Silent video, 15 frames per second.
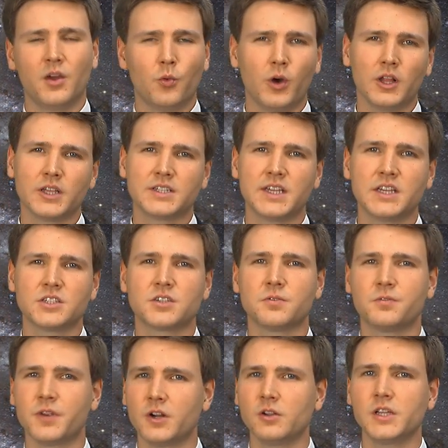While it takes a
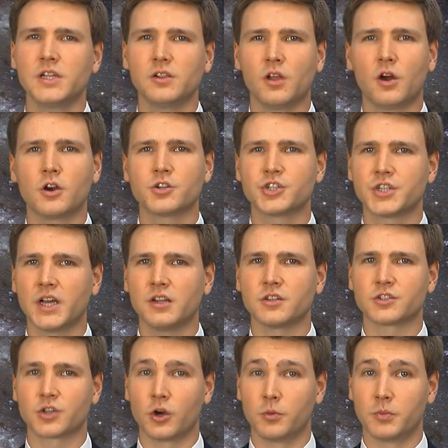fairly large
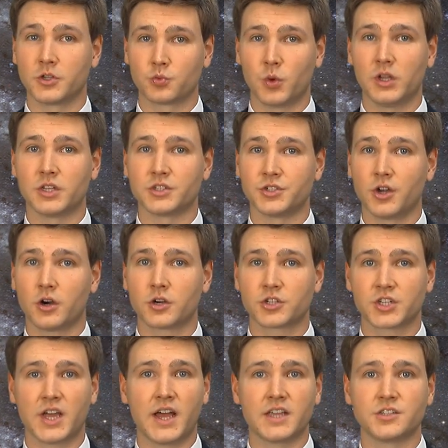telescope as well as dark
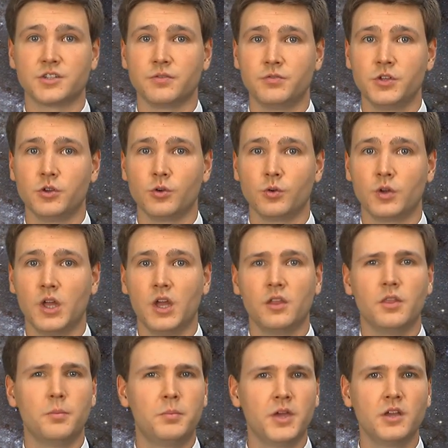skies to view,
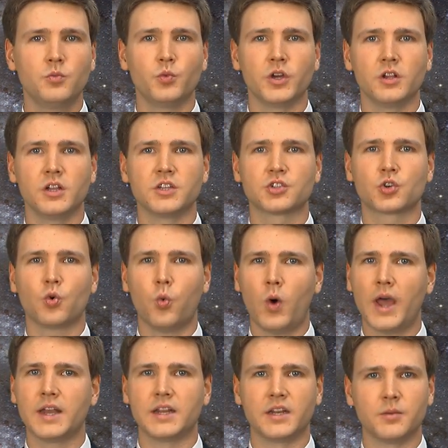the Pinwheel is
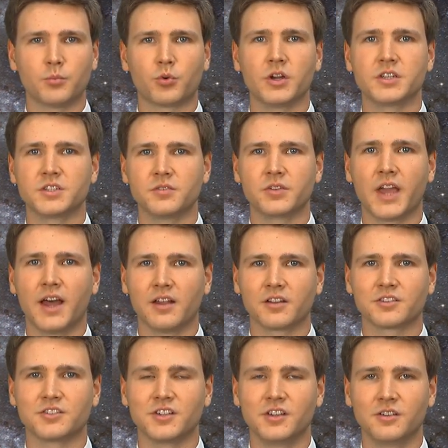quite an impressive
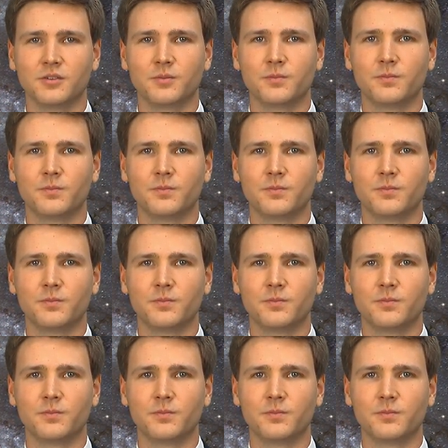galaxy.